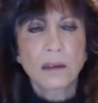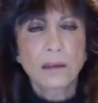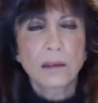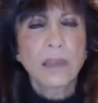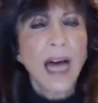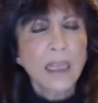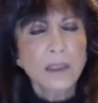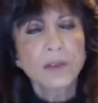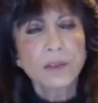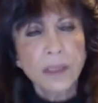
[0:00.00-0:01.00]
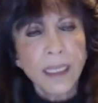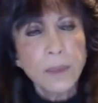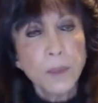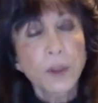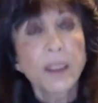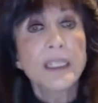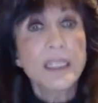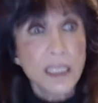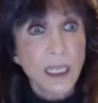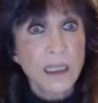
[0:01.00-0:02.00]
lot of labor
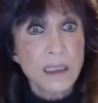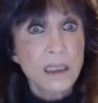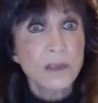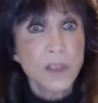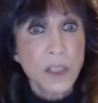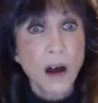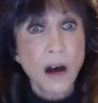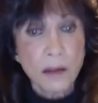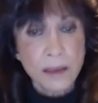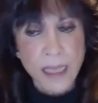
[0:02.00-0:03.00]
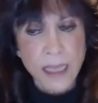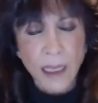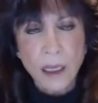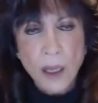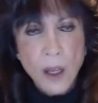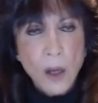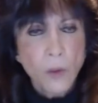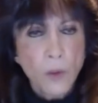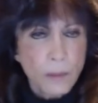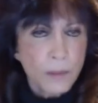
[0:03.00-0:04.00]
intensive dolls that
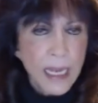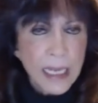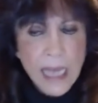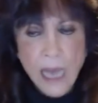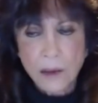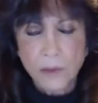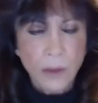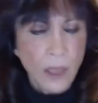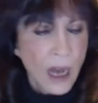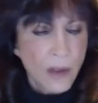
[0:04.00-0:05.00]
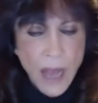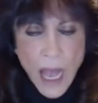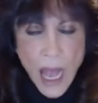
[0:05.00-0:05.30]
were made out of love.